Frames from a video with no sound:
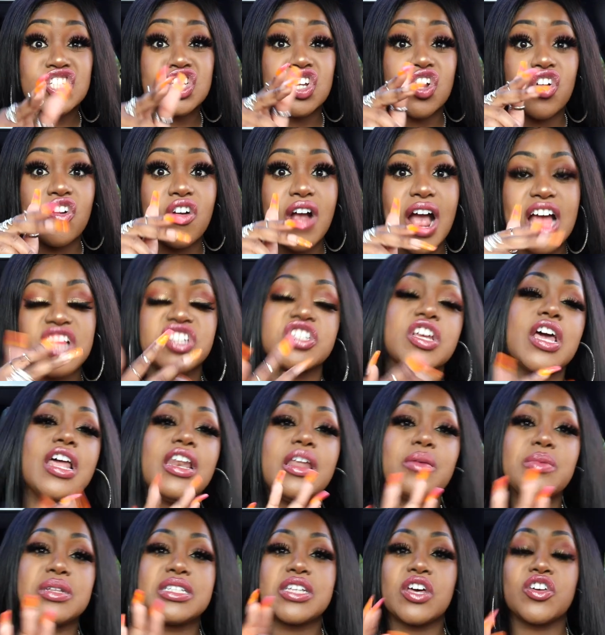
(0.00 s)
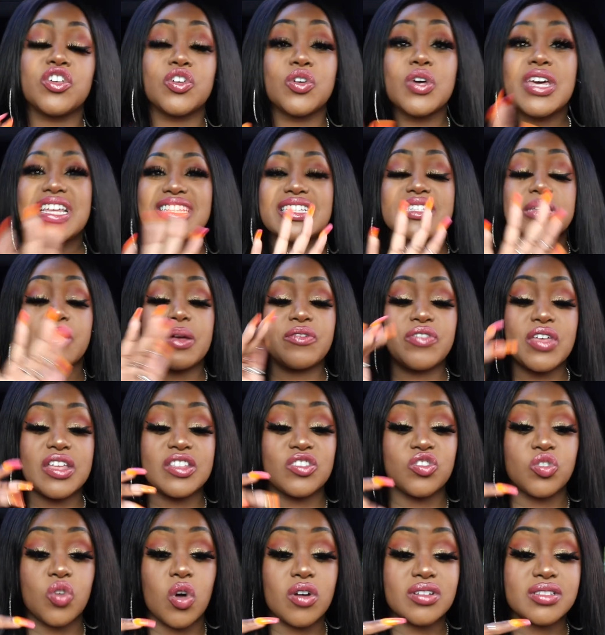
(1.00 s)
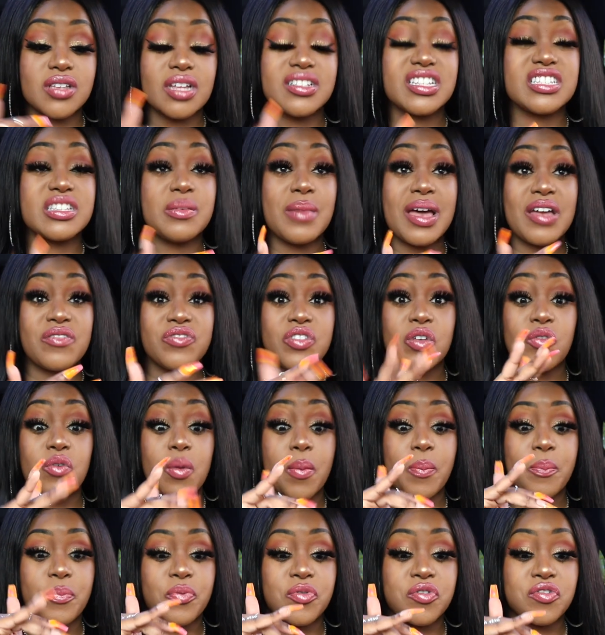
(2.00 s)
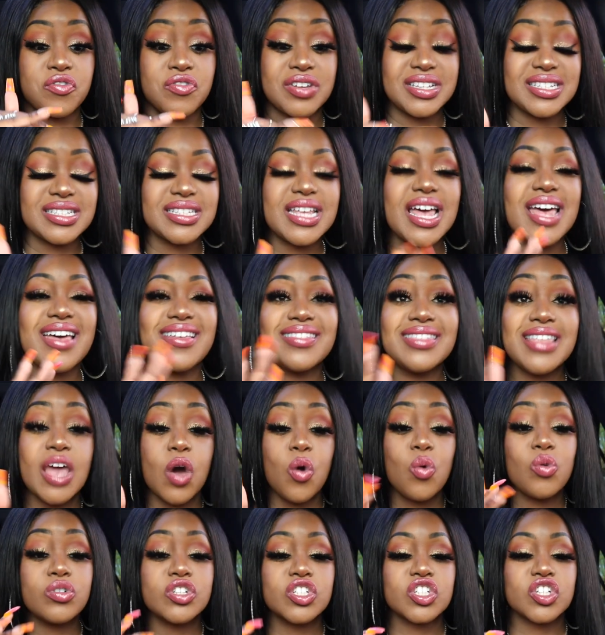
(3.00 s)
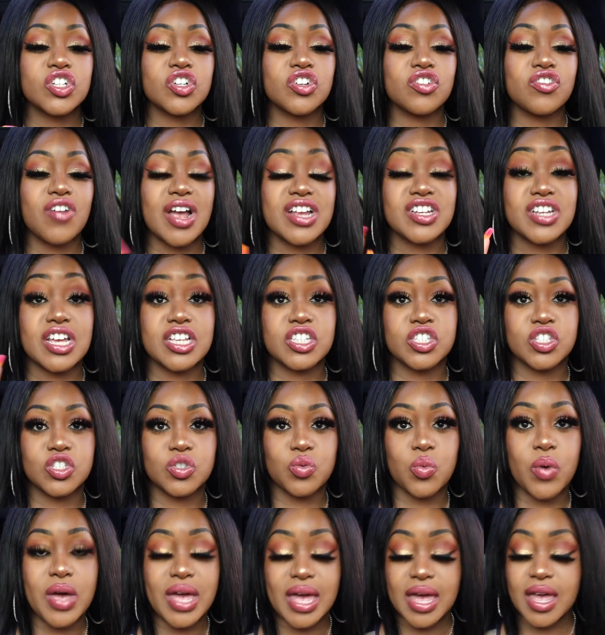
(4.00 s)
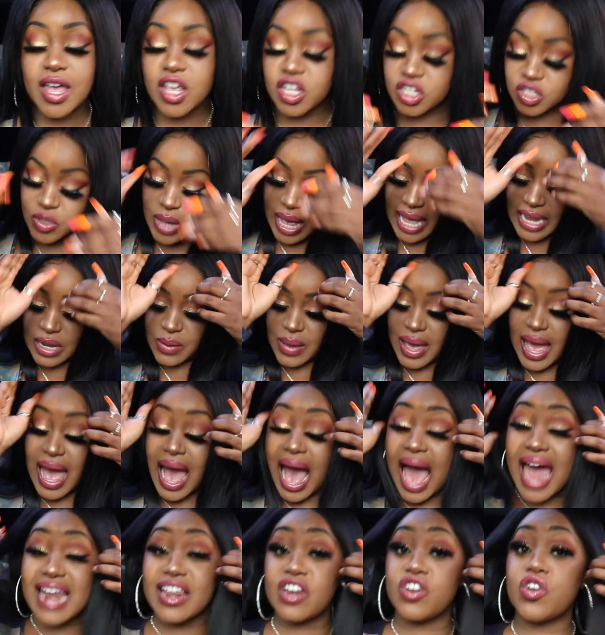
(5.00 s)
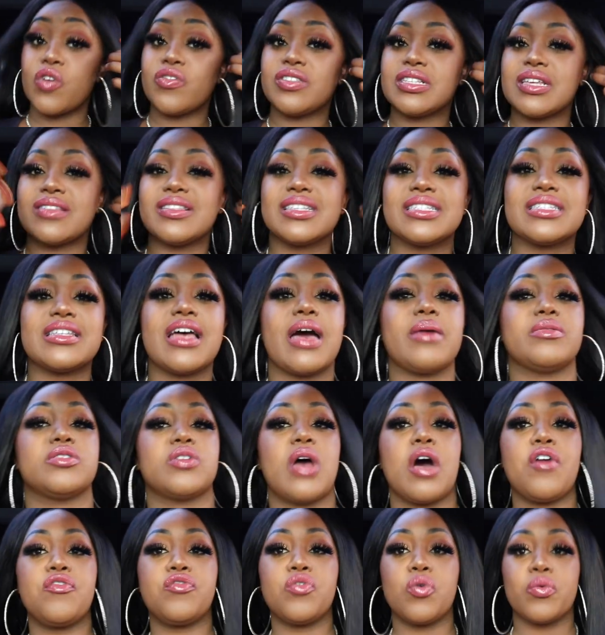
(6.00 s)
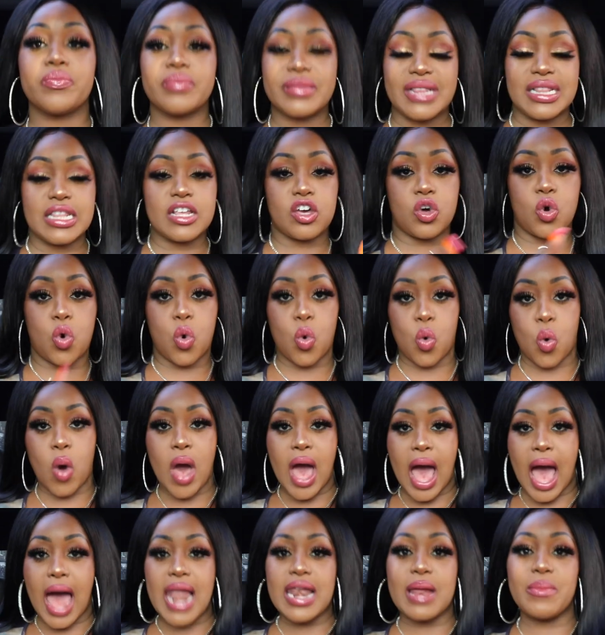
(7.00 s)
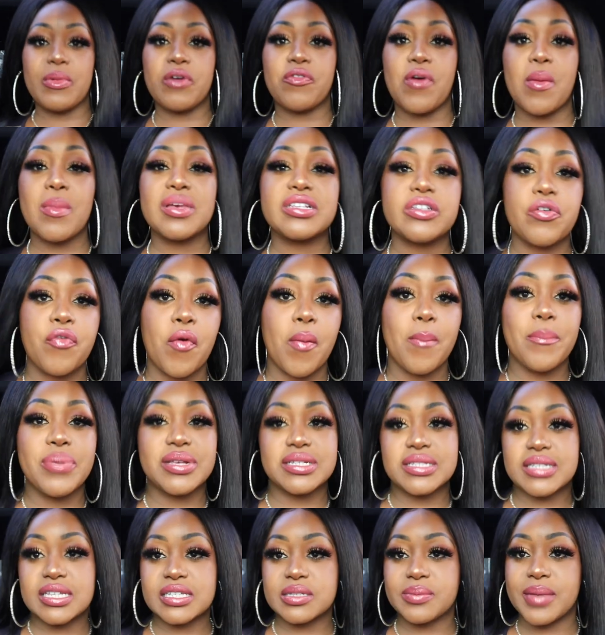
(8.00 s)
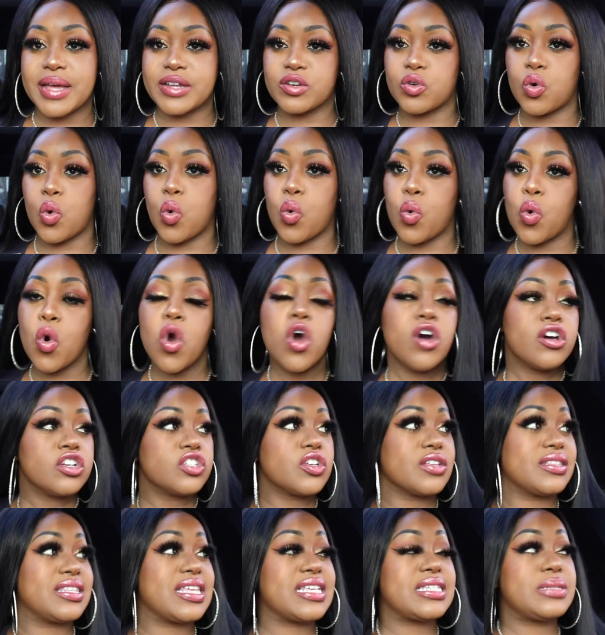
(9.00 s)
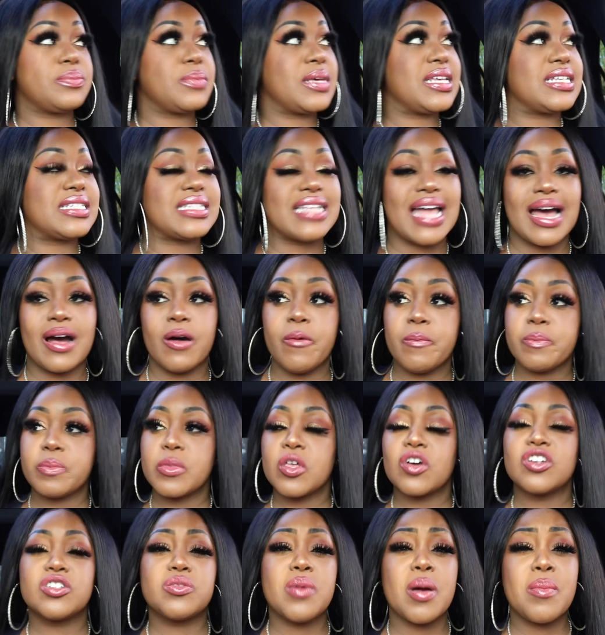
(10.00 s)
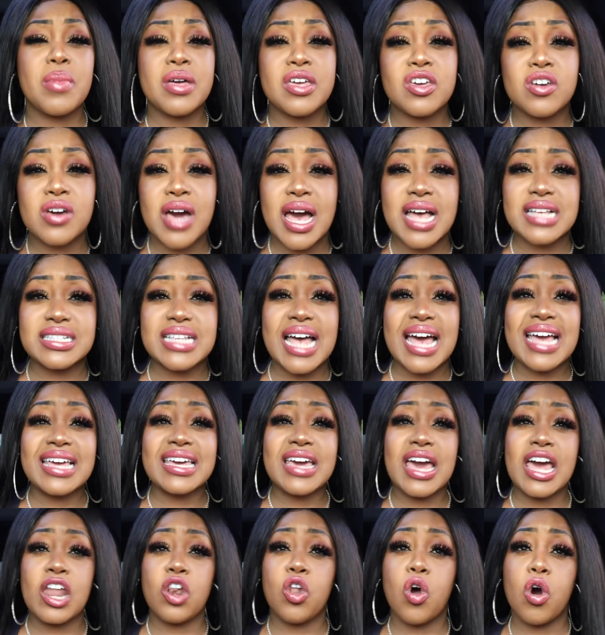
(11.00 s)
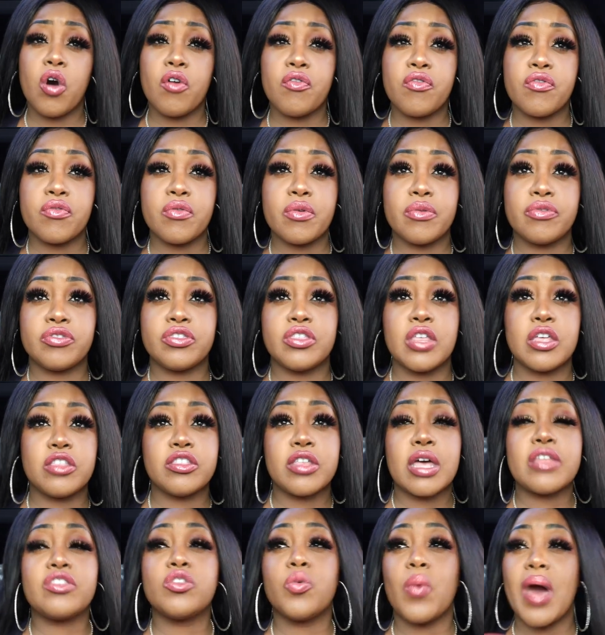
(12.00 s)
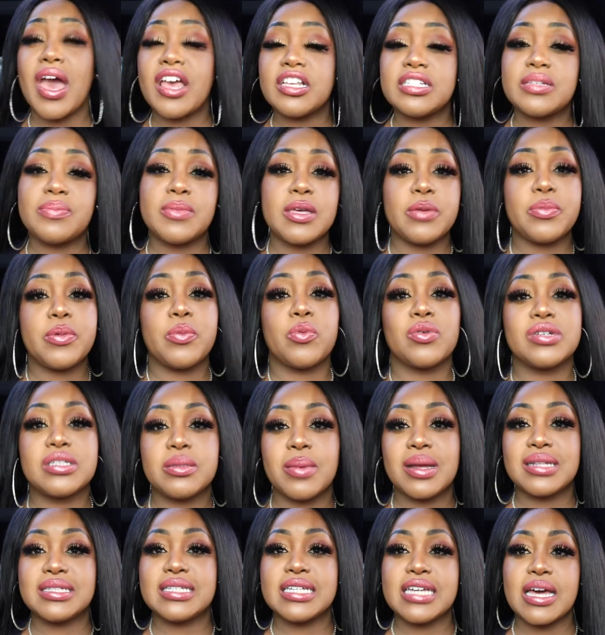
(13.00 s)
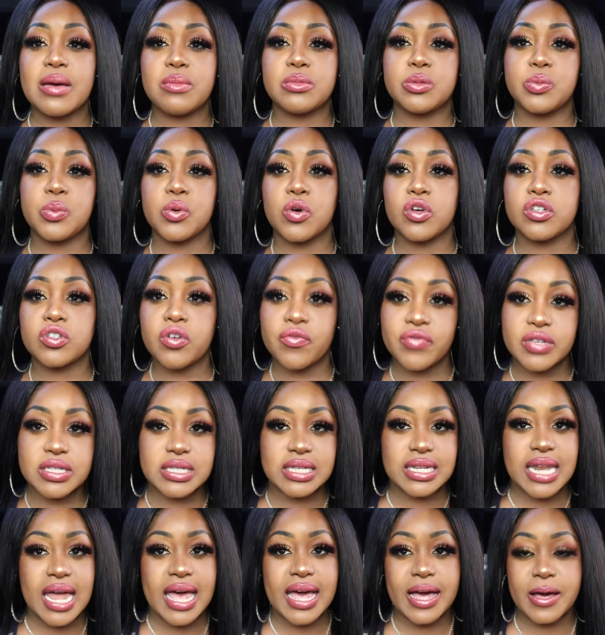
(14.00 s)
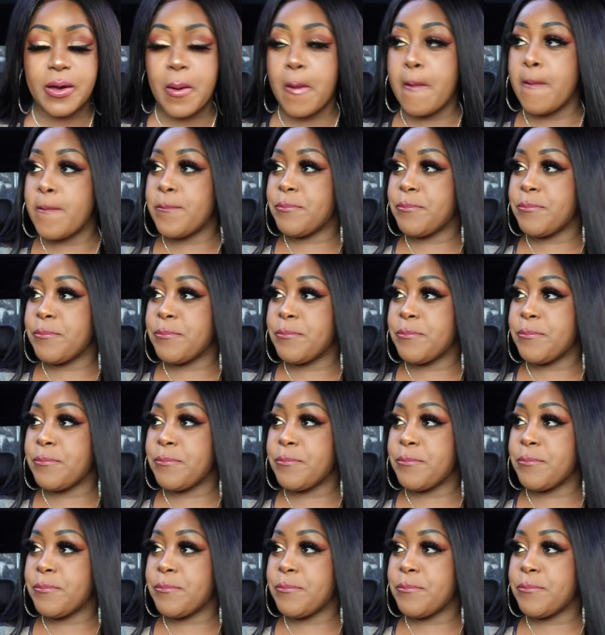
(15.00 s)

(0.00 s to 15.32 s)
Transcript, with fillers: trash. Let me tell you, doesn't matter if they're a doctor, doesn't matter if they're a priest, they're all trash, I swear. So anyway, I didn't know this at this time. So I thought, cool, let me find myself a businessman, cool. So this means now, because remember you guys, I get a lot of, the, the, the, way I used to meet people was in my DMs because obviously like,